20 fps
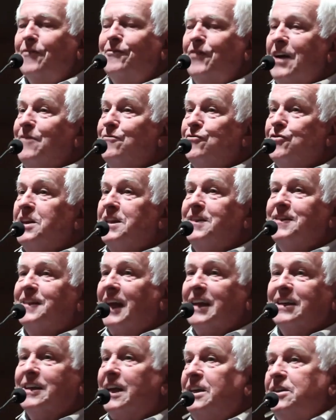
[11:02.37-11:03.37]
of
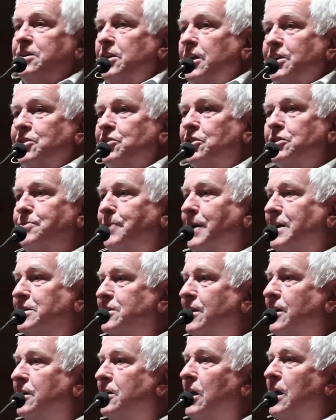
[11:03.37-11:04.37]
everything they teach is
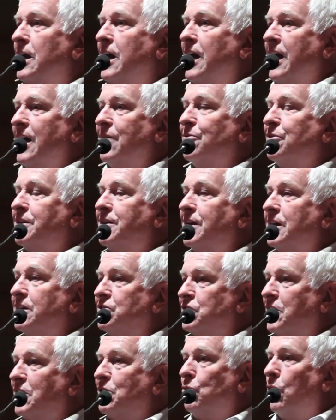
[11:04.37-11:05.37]
based on everything
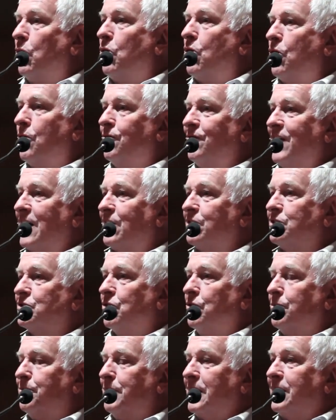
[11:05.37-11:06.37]
is equal. All values,
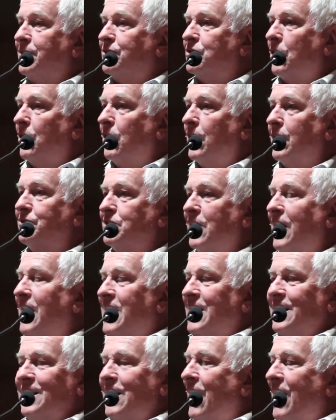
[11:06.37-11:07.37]
all beliefs, all lifestyle.
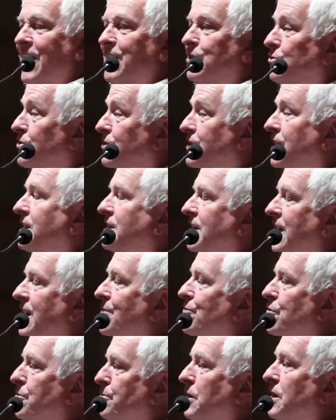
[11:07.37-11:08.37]
Now, I don't think they
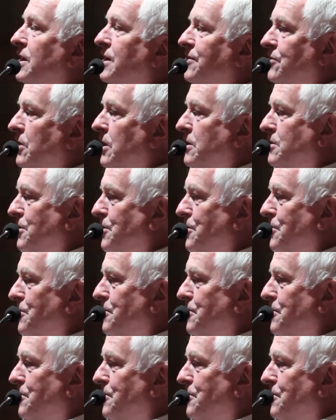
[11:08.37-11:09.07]
ever believed it.